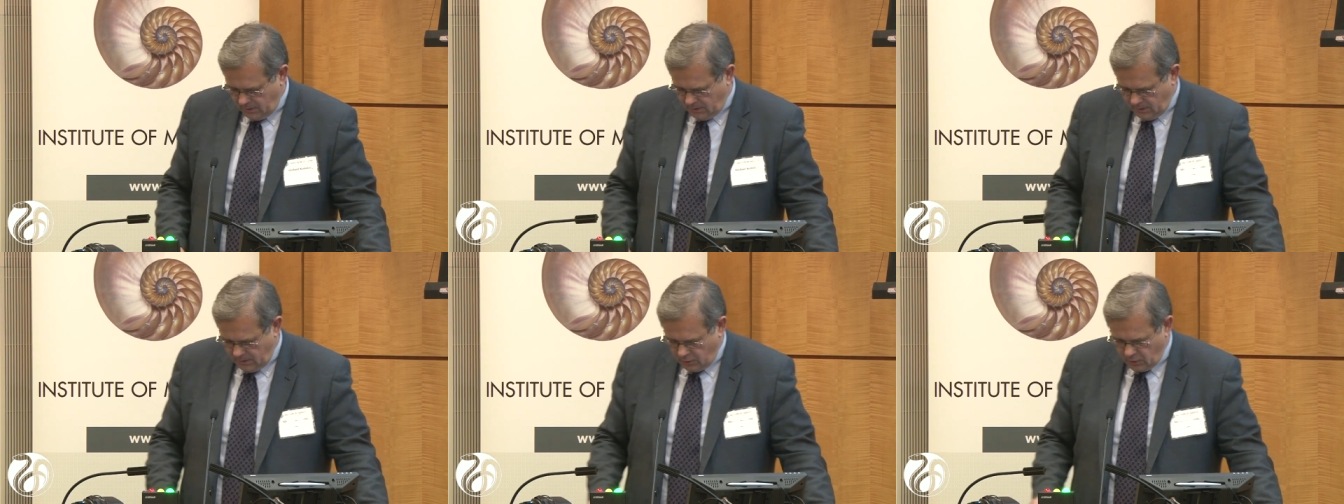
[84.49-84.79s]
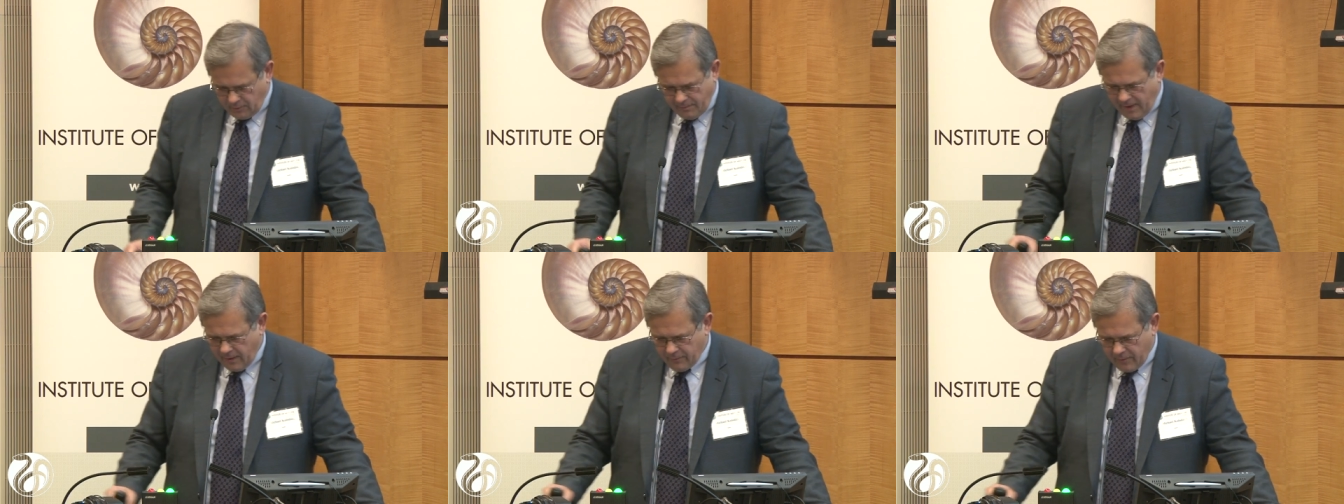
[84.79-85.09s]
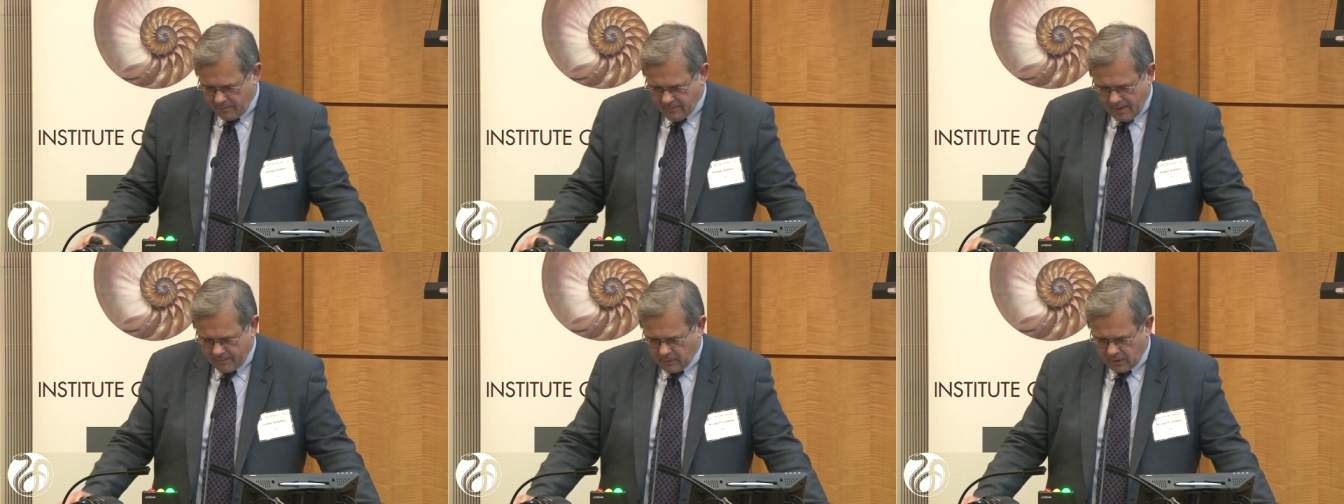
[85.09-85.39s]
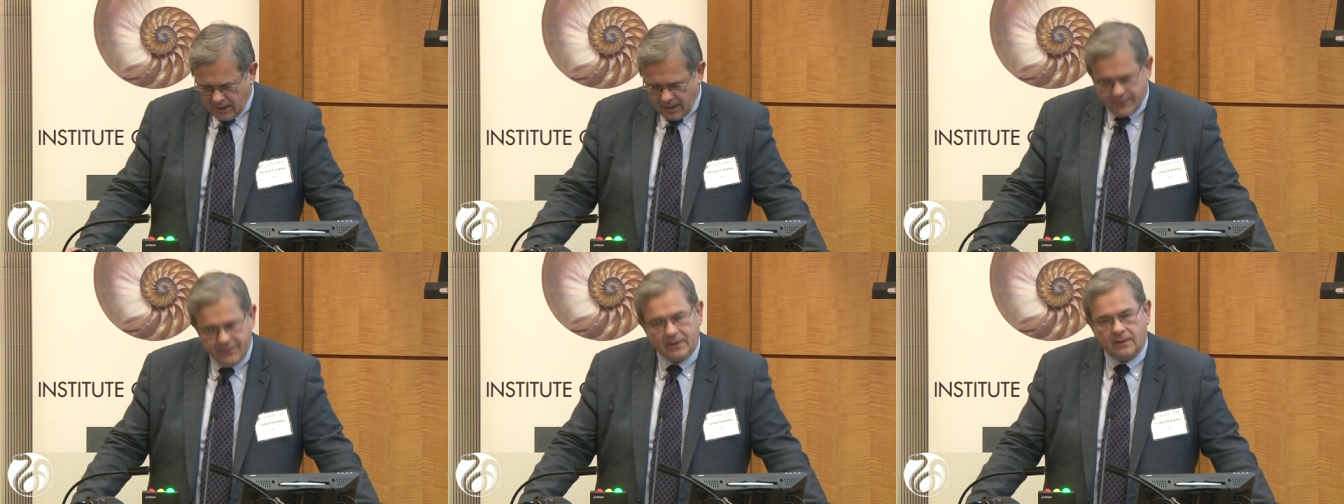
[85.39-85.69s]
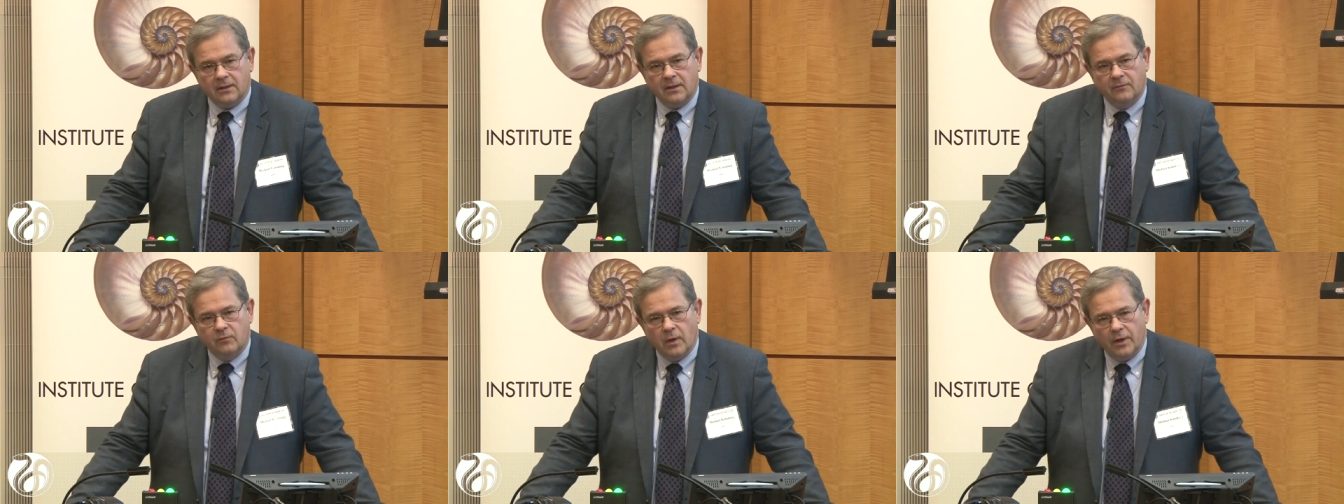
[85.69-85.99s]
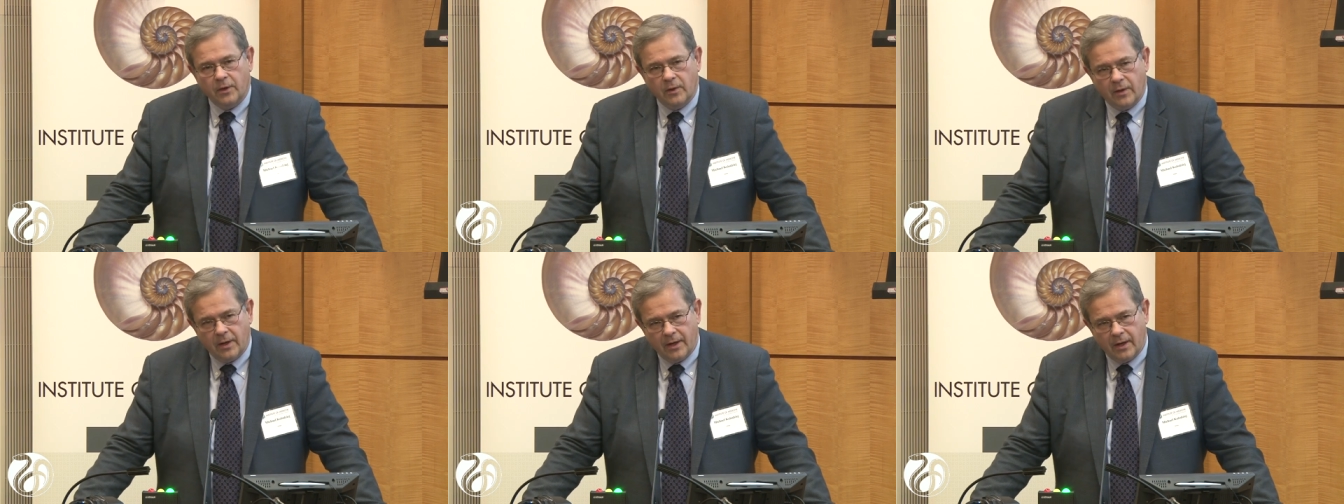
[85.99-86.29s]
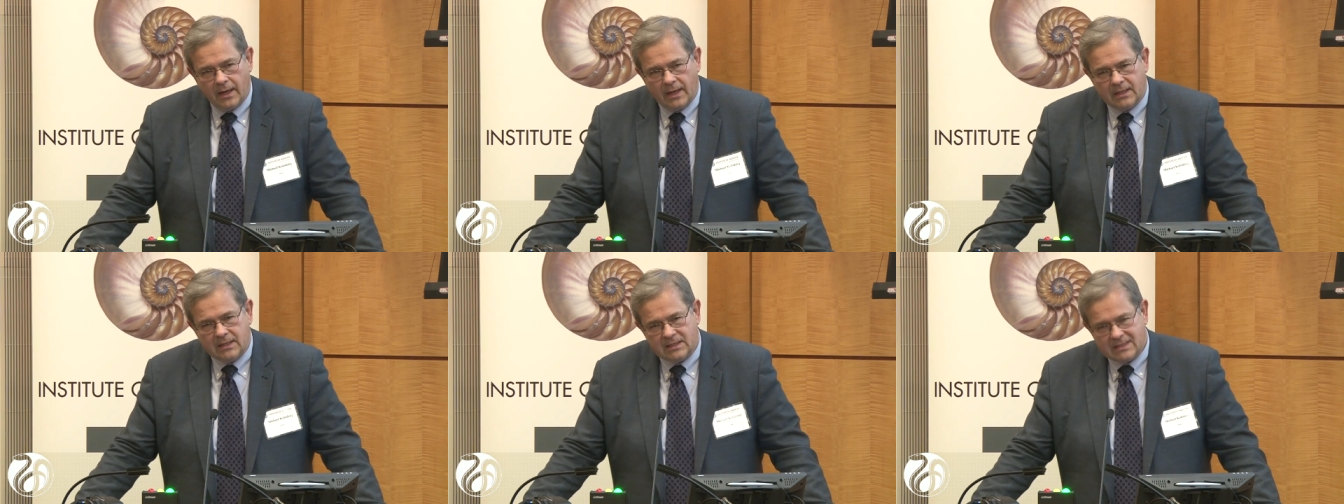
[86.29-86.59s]
you may remember nothing of what you hear
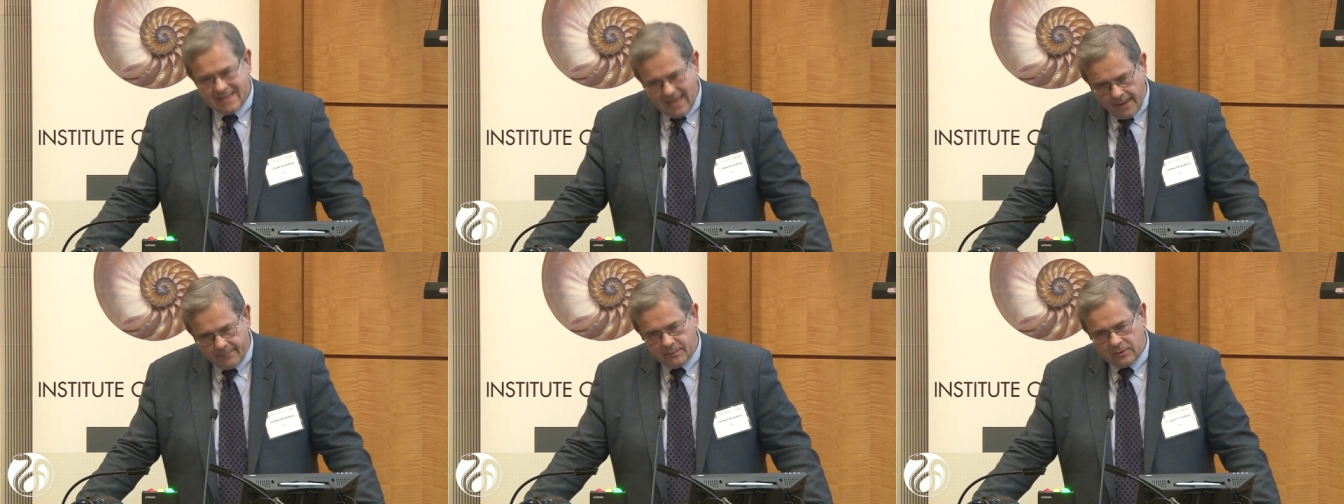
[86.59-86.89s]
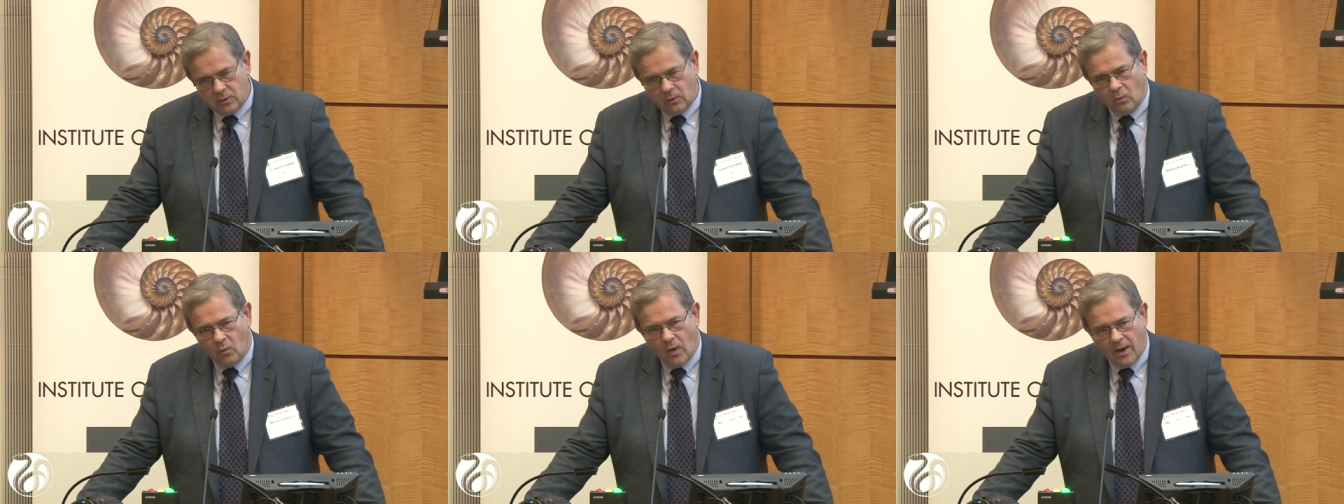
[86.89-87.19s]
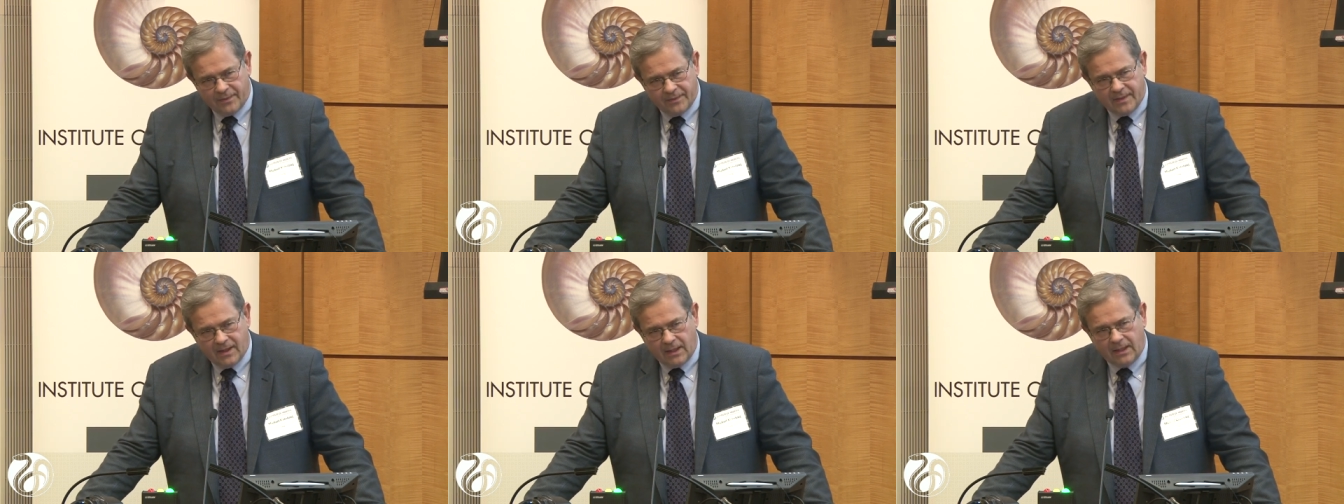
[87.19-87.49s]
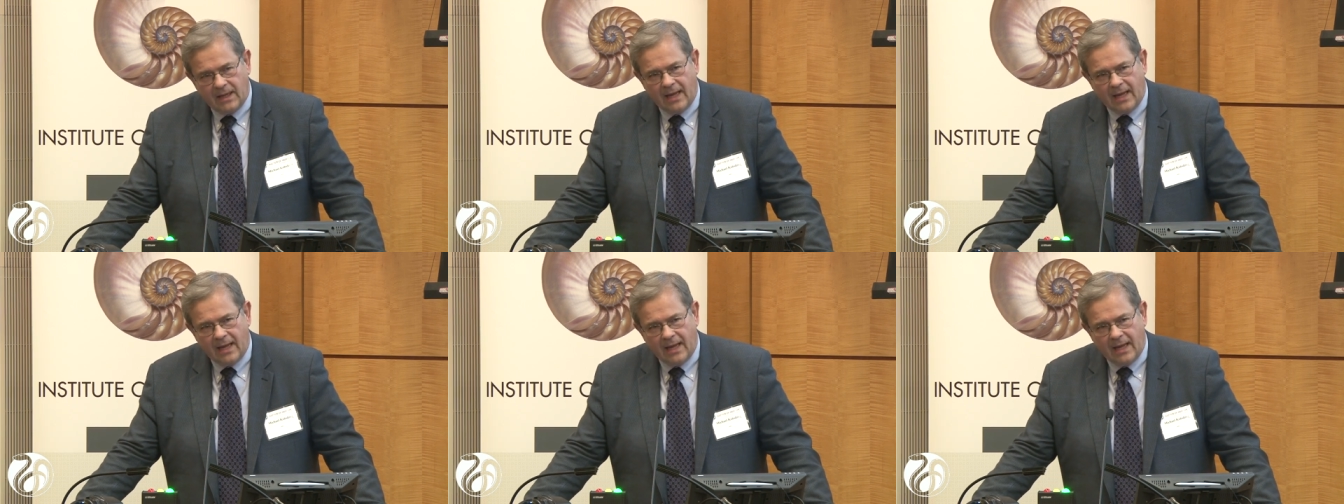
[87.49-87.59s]
except one thing,